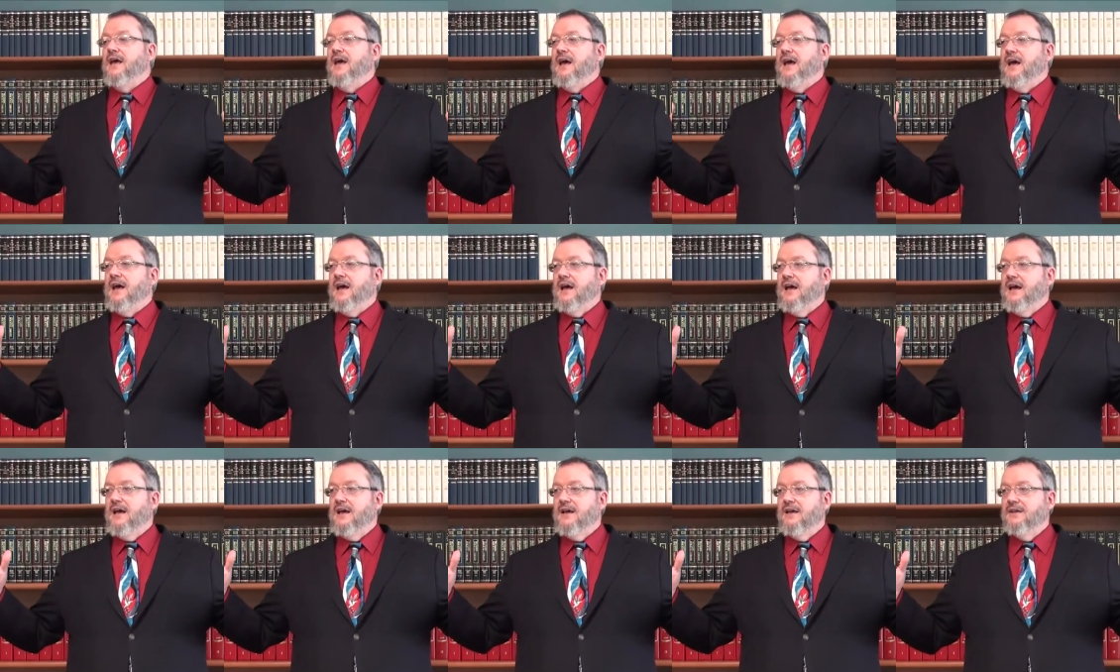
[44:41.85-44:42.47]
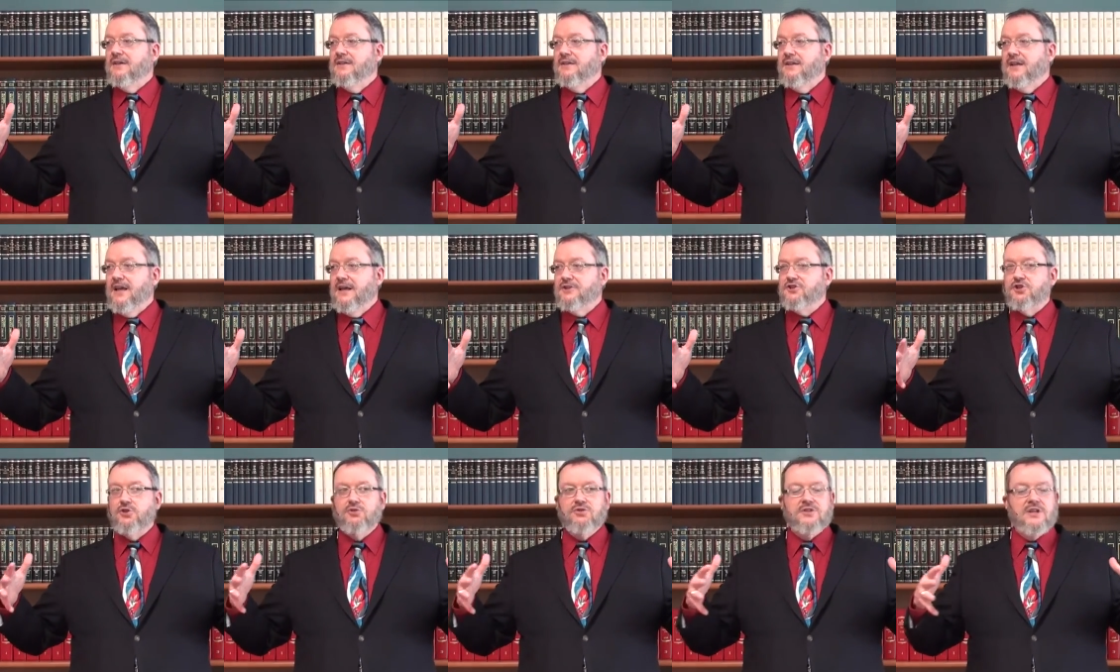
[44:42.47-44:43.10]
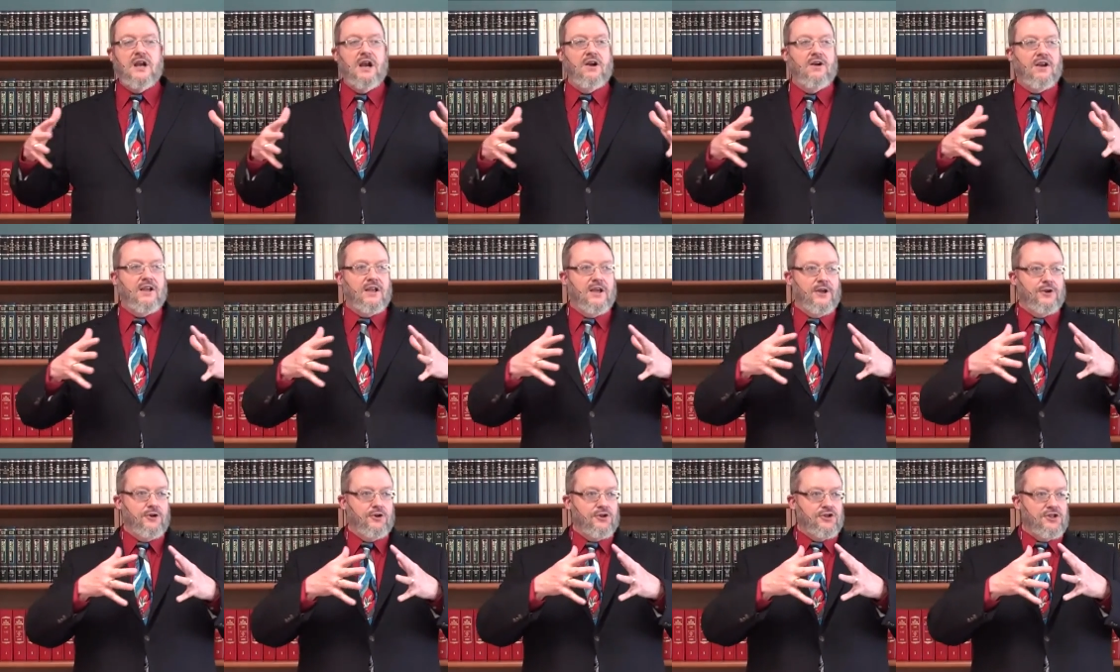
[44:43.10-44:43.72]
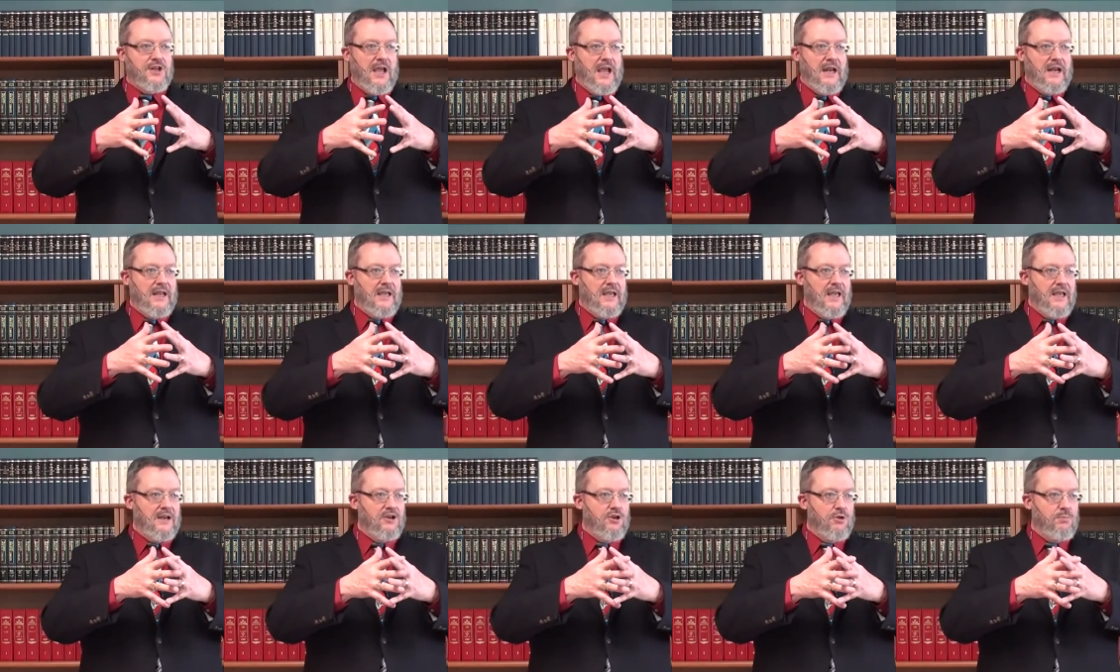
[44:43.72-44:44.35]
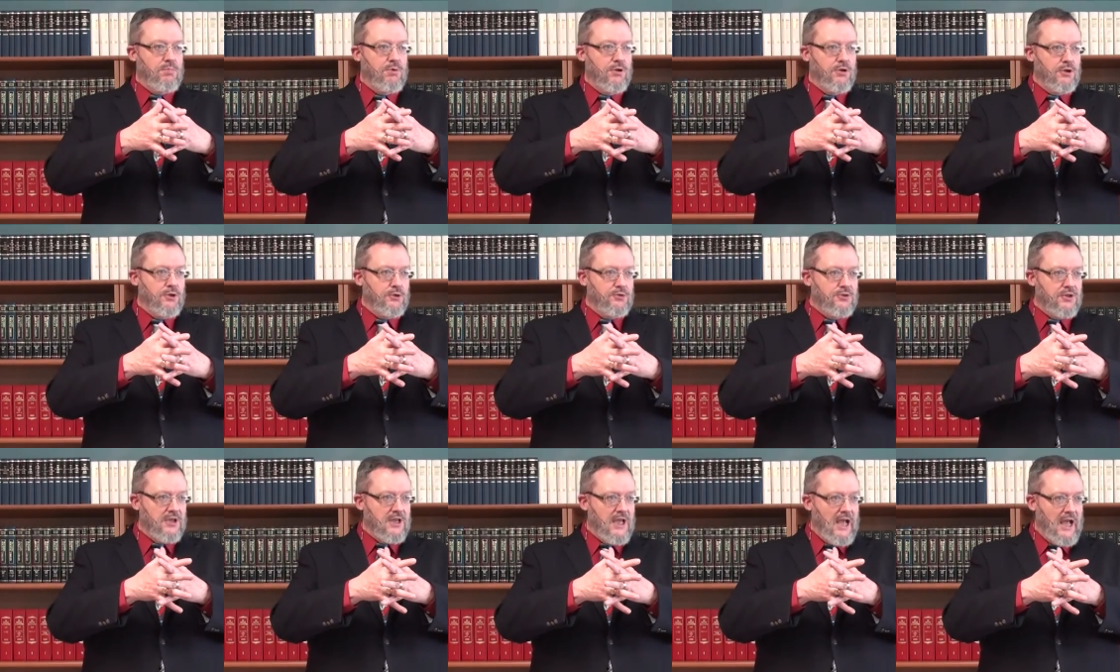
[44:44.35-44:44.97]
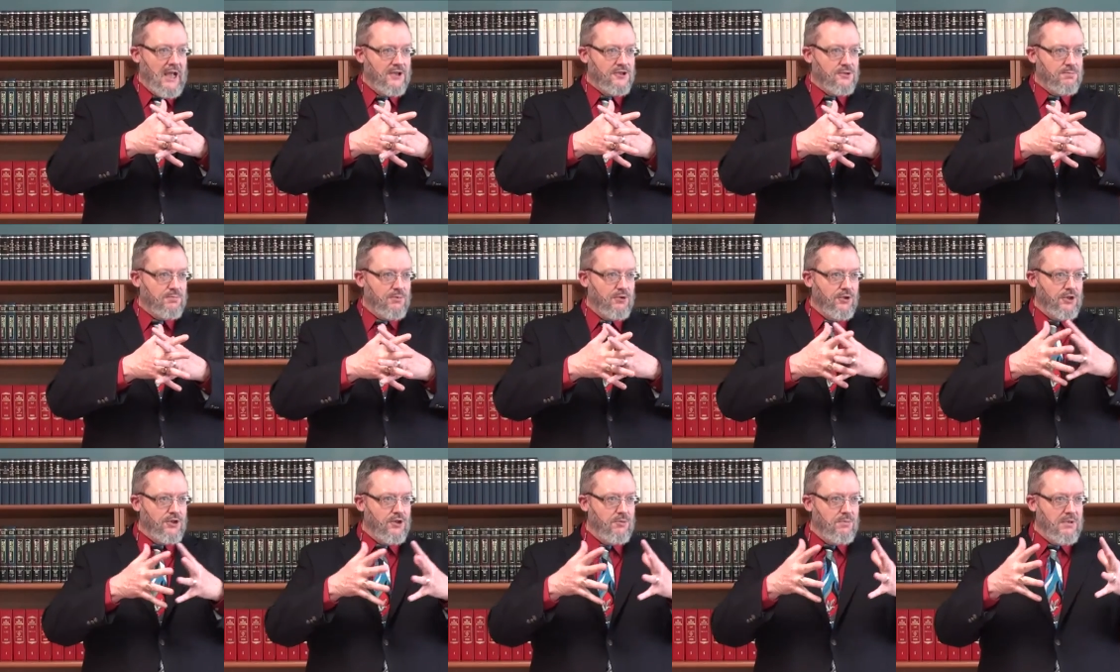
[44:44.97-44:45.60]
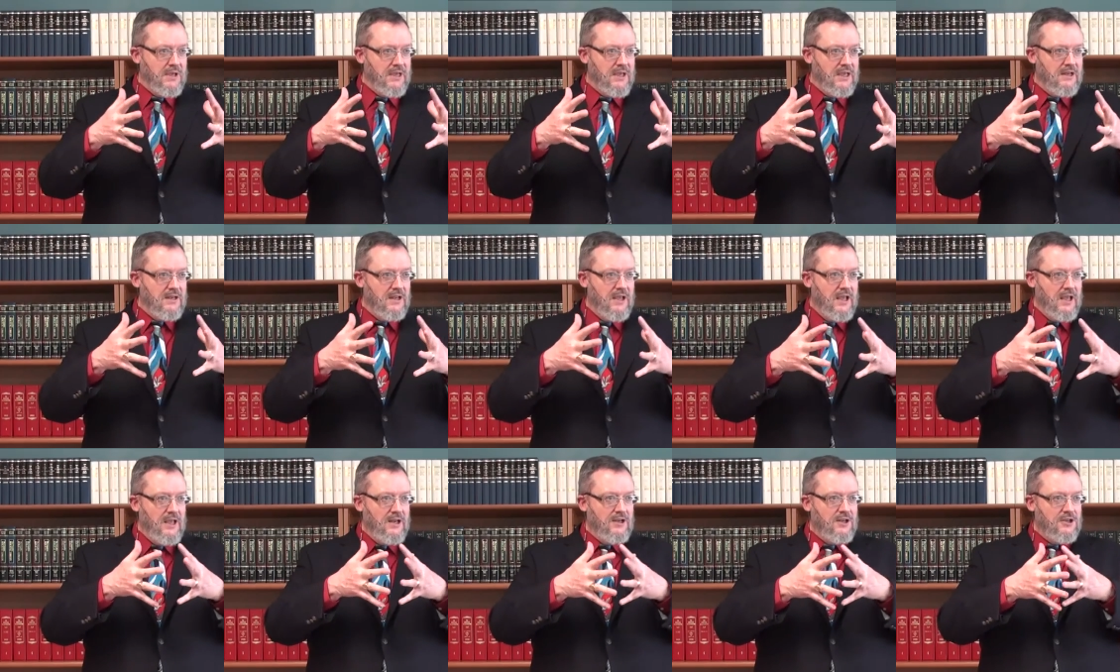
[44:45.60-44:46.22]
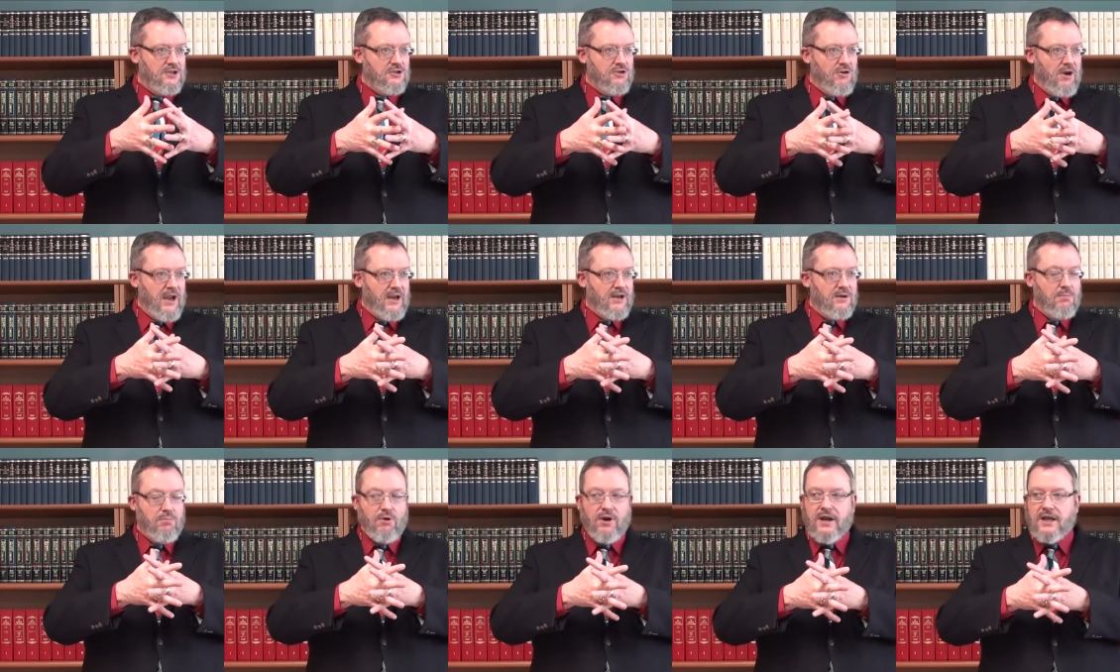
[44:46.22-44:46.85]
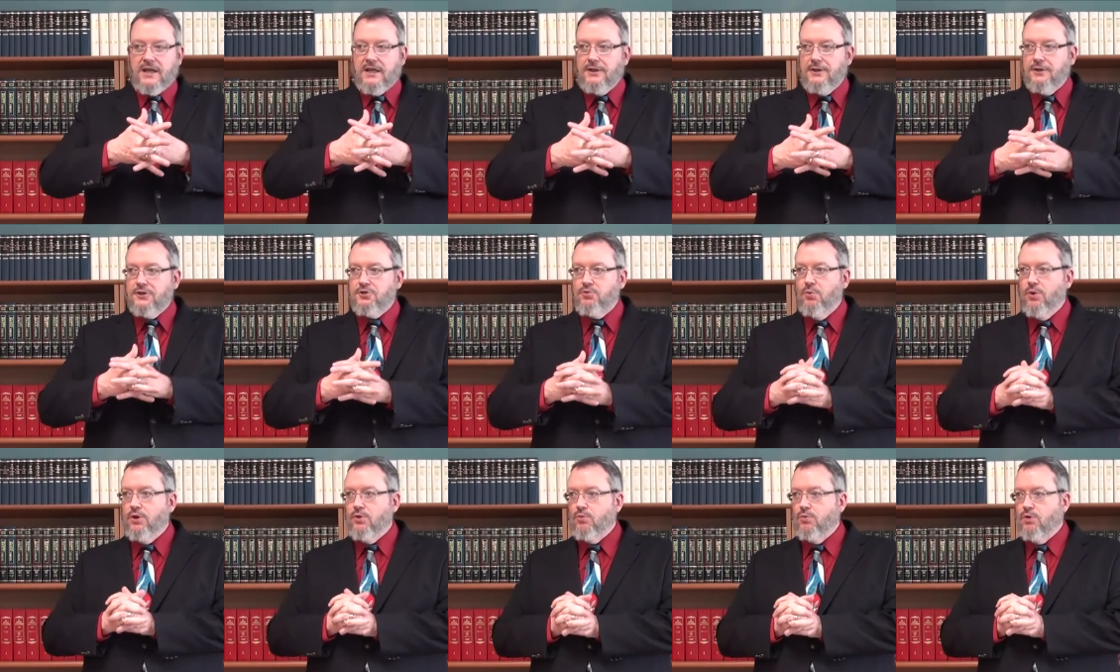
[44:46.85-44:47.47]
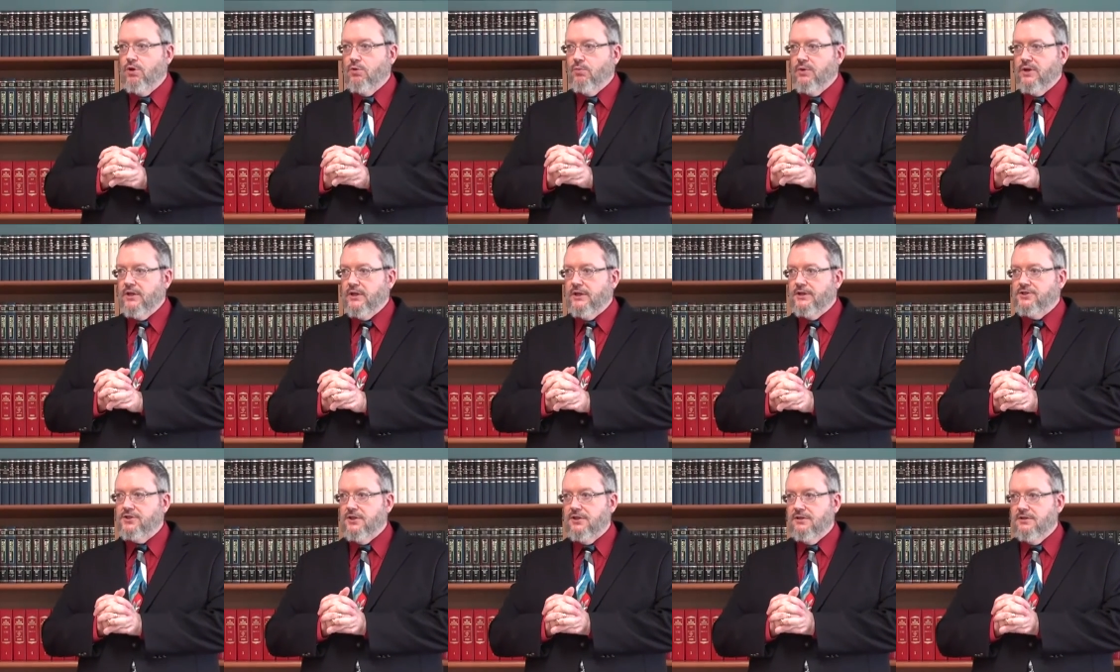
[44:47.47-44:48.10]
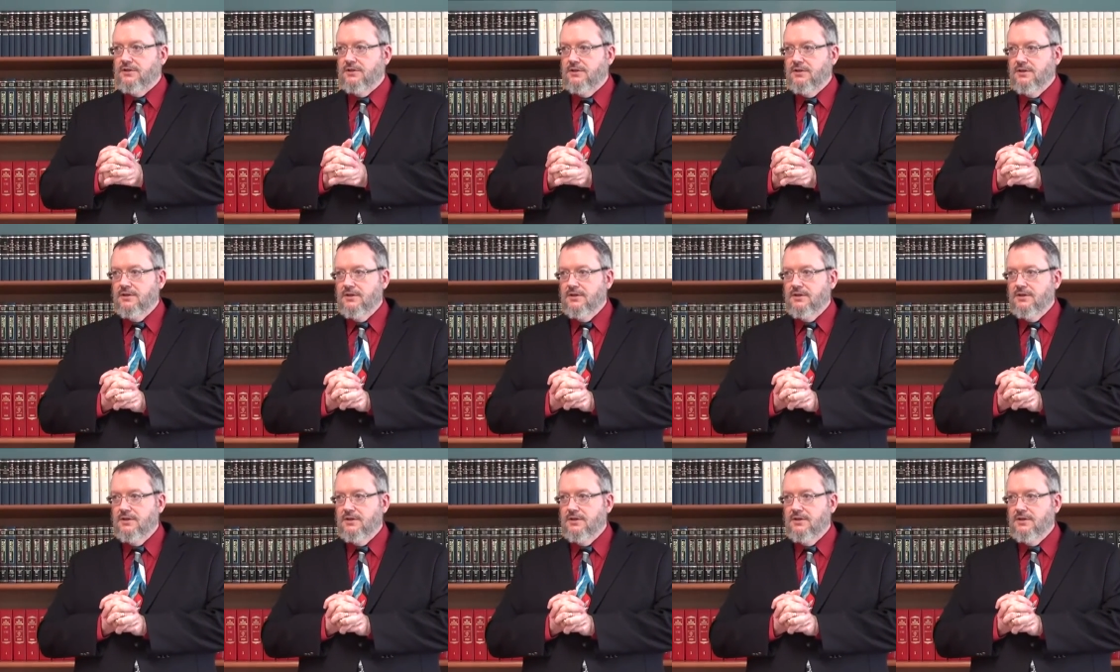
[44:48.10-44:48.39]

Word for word: uh, esoteric understanding and you pollute the gospel and you begin just trying to bring in this one world religion.